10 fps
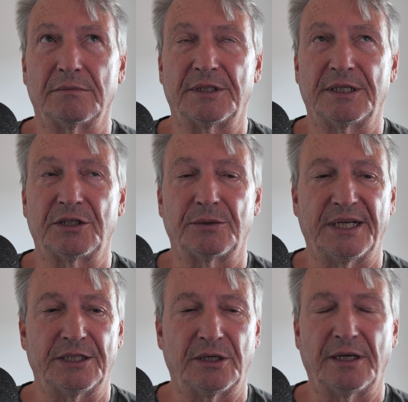
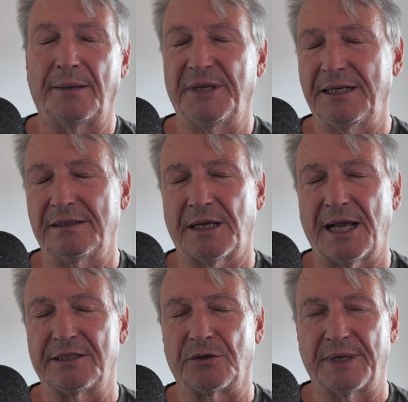situation. I mean, as a